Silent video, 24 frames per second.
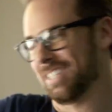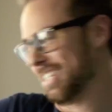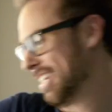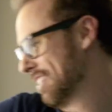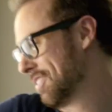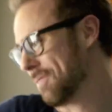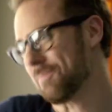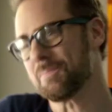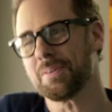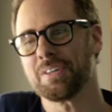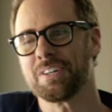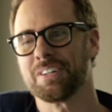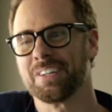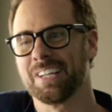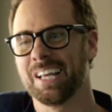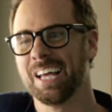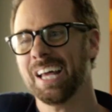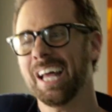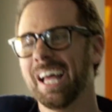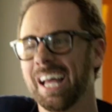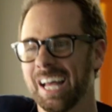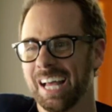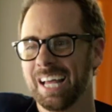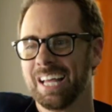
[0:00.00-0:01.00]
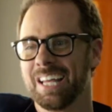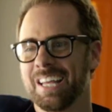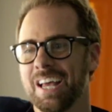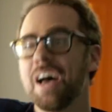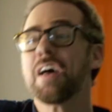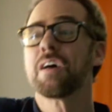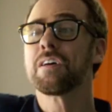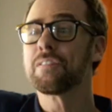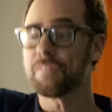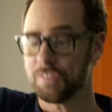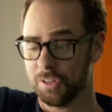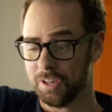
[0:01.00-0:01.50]
She's a beaut.
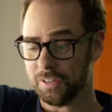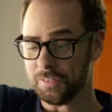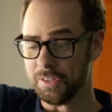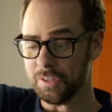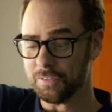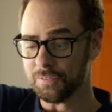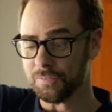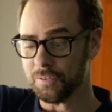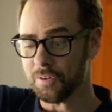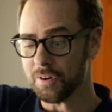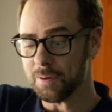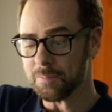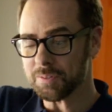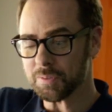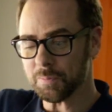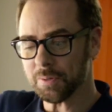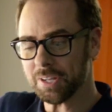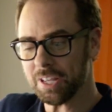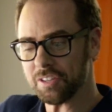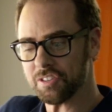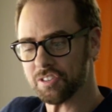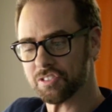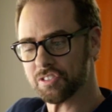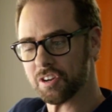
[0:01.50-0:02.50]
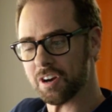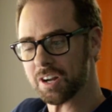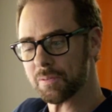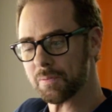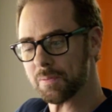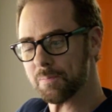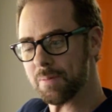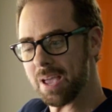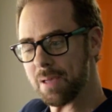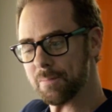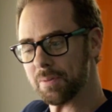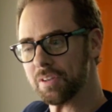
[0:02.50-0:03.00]
Fill out these forms, we'll get you started
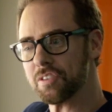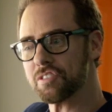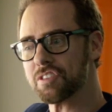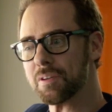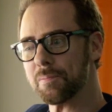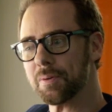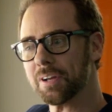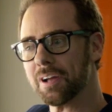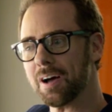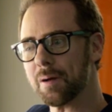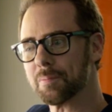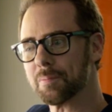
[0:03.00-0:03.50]
with payment and shipping